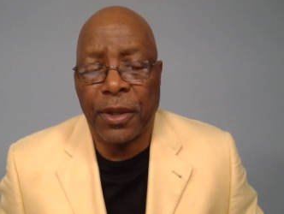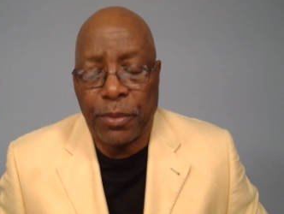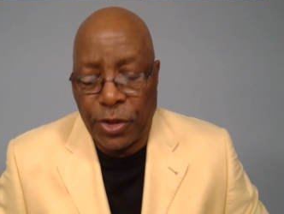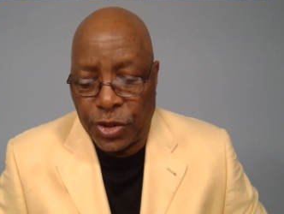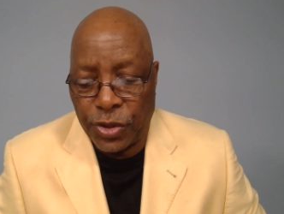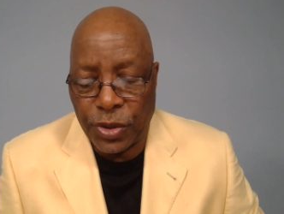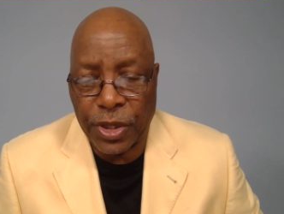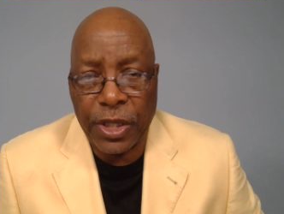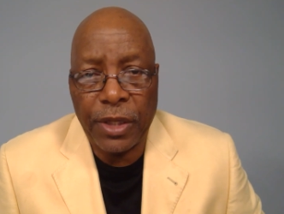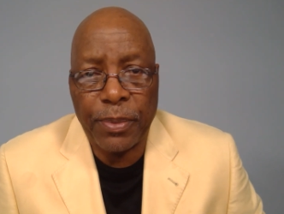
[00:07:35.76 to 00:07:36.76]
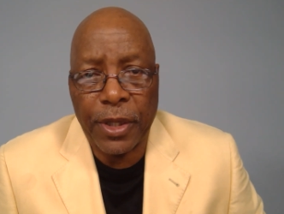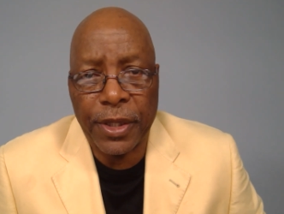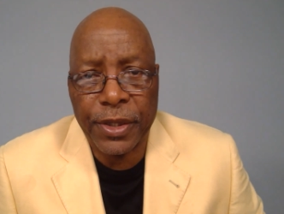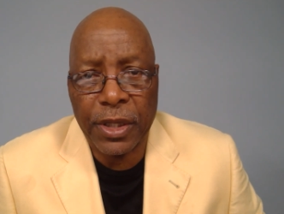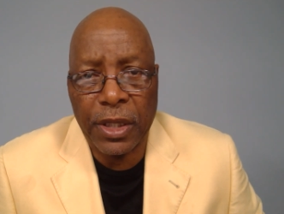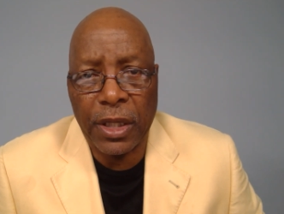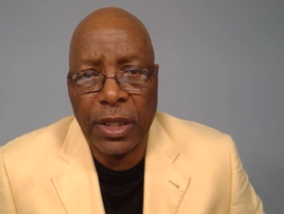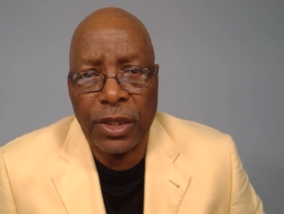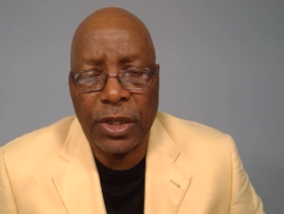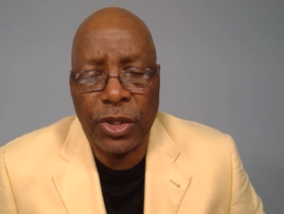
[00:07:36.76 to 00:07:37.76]
Be sure to keep us
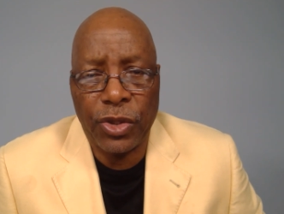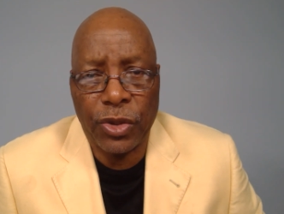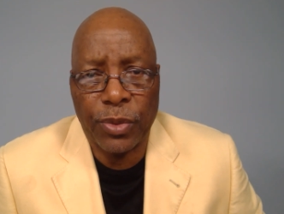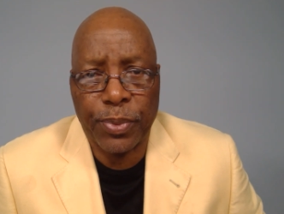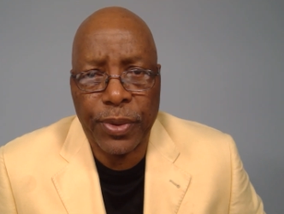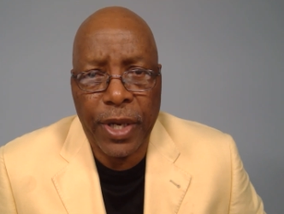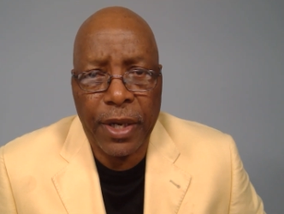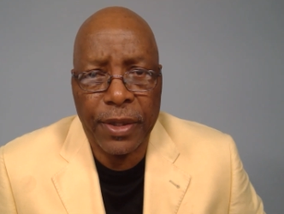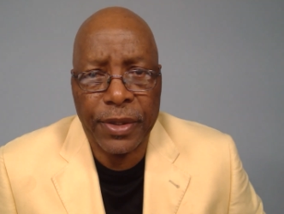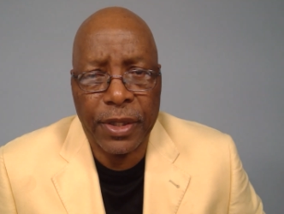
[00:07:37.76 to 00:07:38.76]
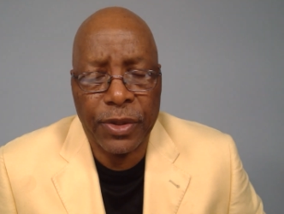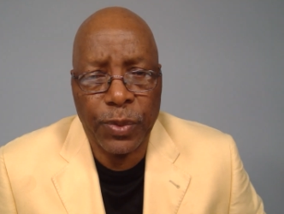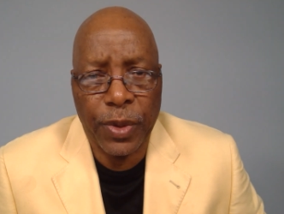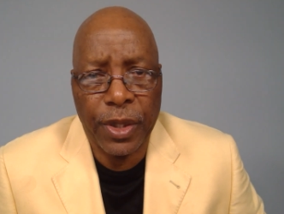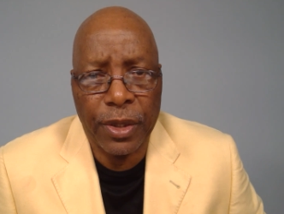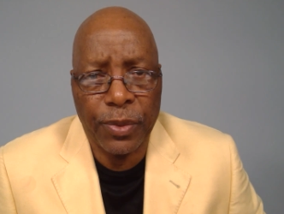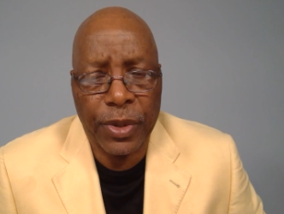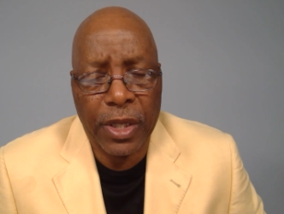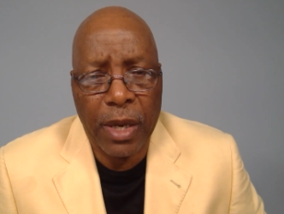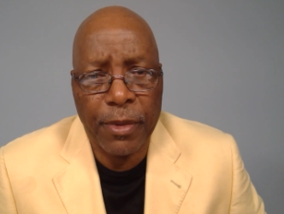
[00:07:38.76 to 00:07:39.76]
in your prayers as well. We're
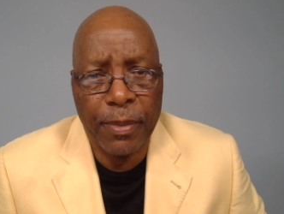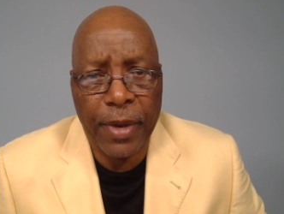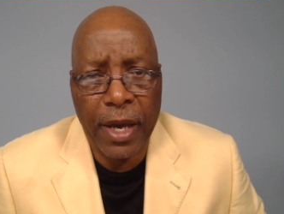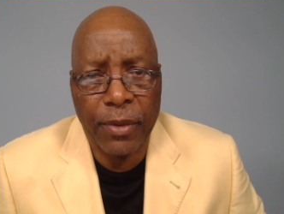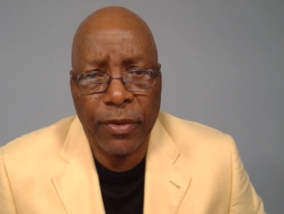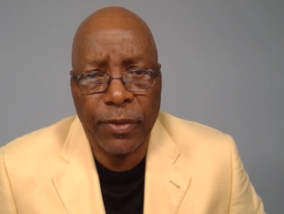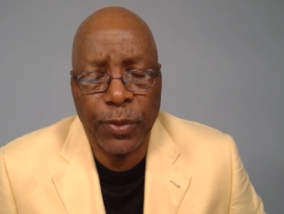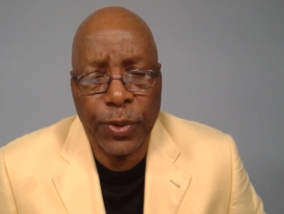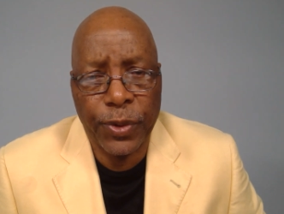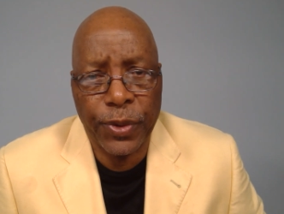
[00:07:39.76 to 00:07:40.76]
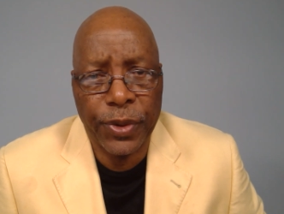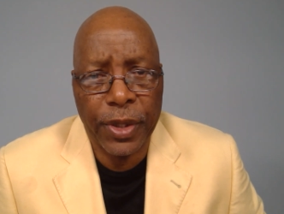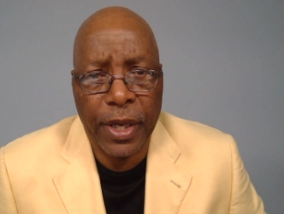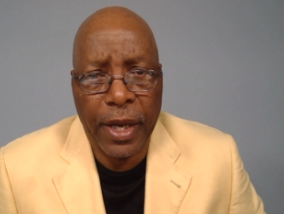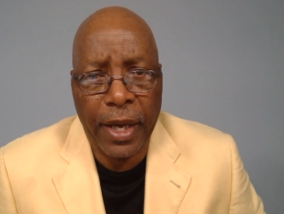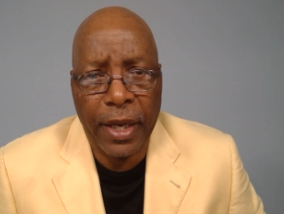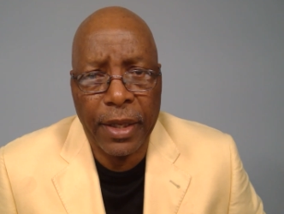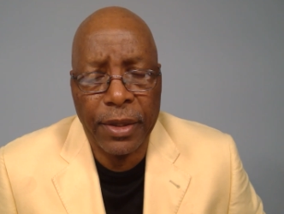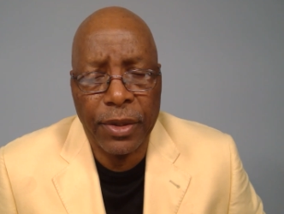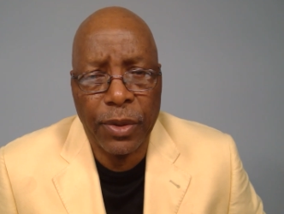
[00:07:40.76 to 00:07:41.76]
coming back with word
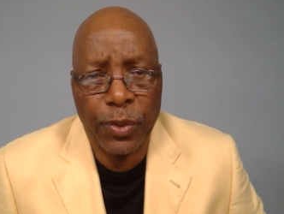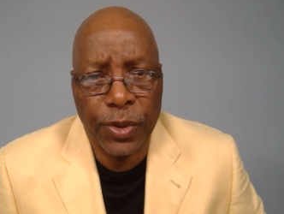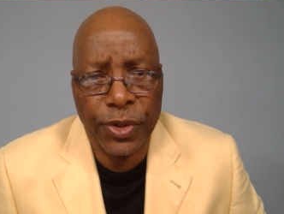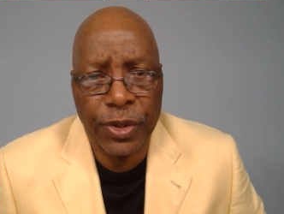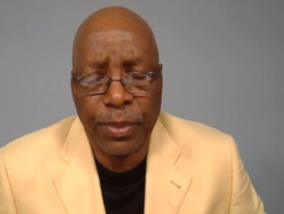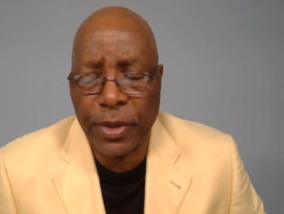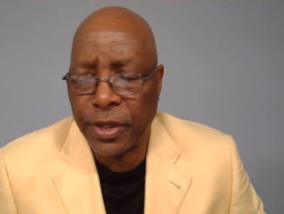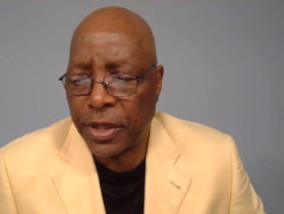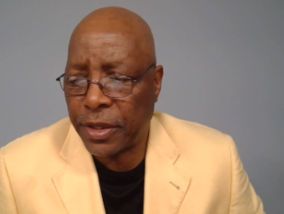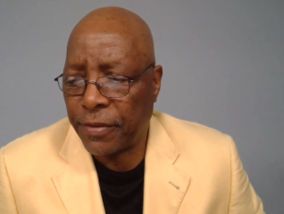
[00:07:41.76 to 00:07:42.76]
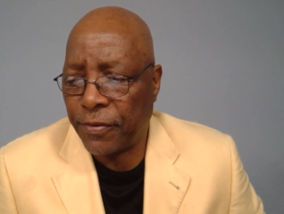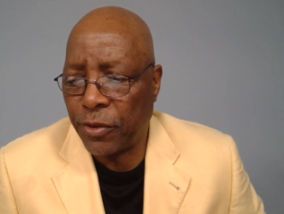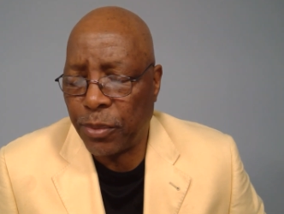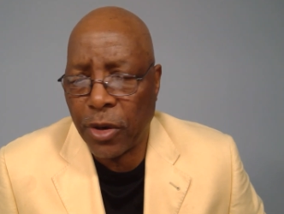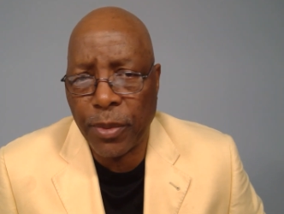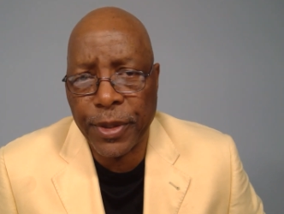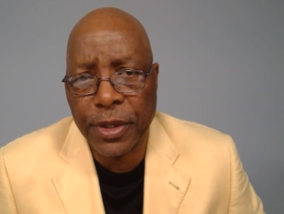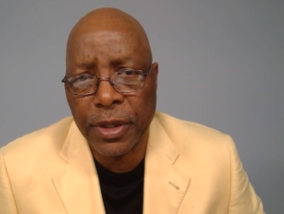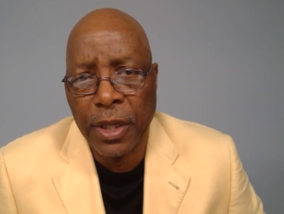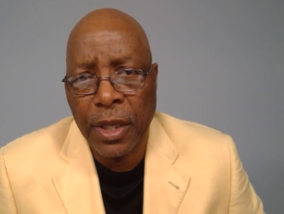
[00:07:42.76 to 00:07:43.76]
and worship in just a few
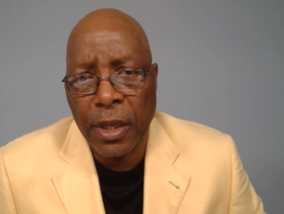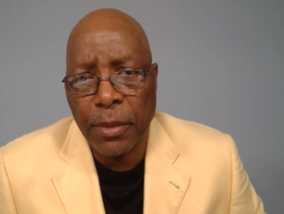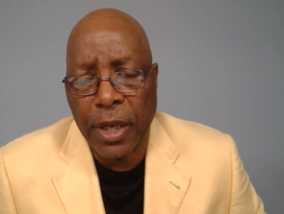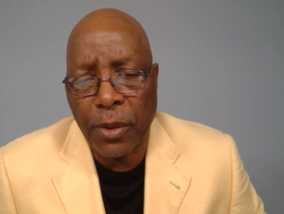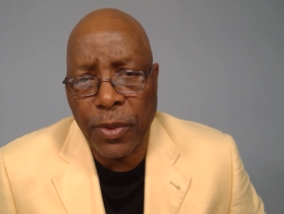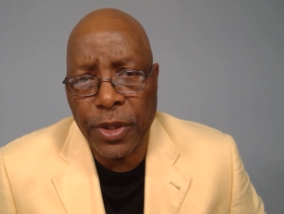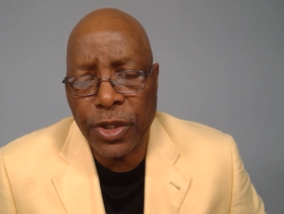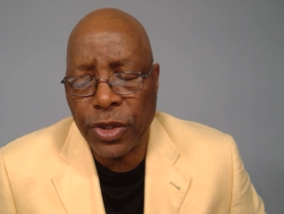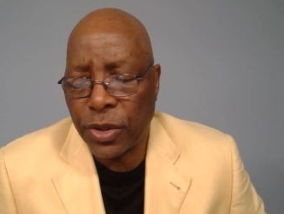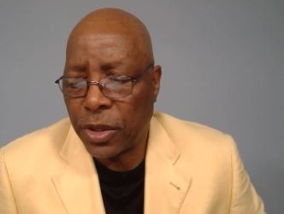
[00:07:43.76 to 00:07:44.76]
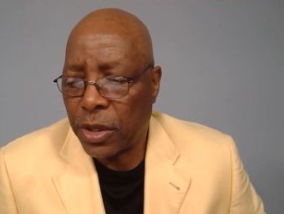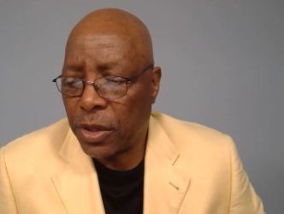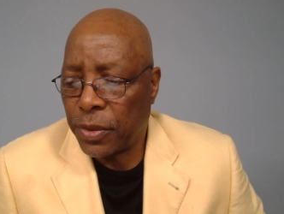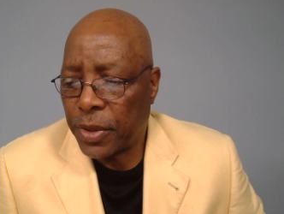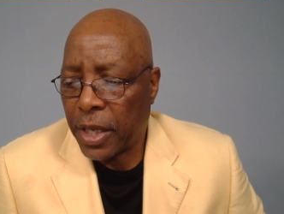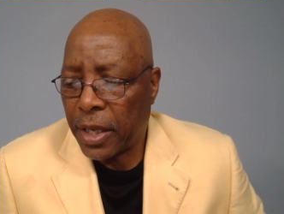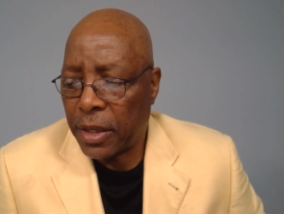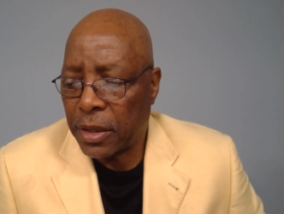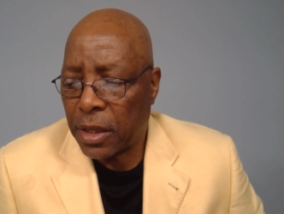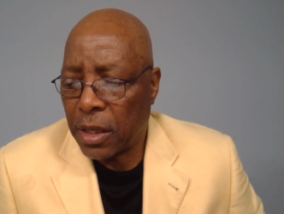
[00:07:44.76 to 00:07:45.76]
moments, but I wanted you to know that
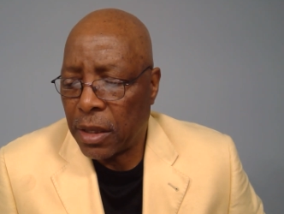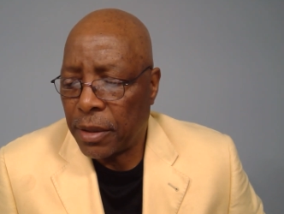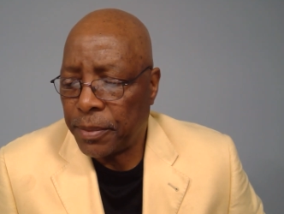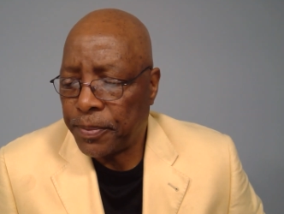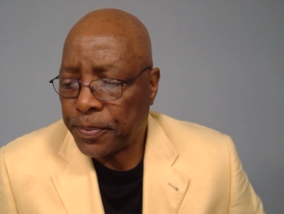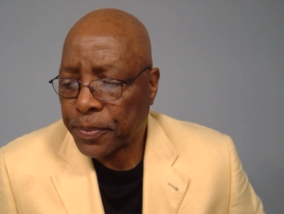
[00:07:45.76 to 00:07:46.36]
um,